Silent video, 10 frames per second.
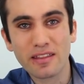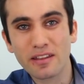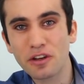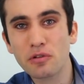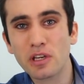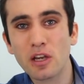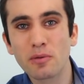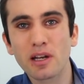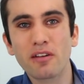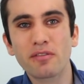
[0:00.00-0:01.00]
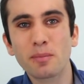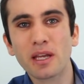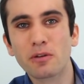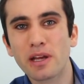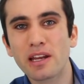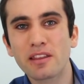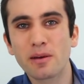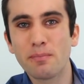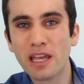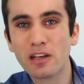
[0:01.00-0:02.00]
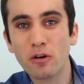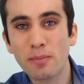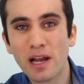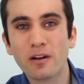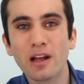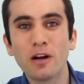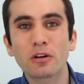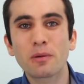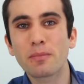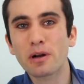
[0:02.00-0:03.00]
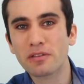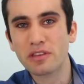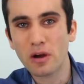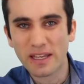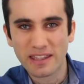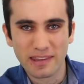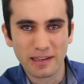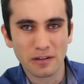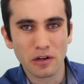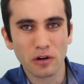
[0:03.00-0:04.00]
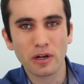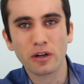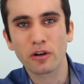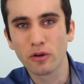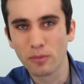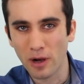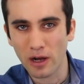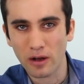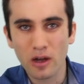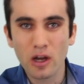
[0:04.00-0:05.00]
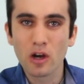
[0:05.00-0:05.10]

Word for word: the new Cuban government created the Banco Para El Comercio Exterior de Cuba,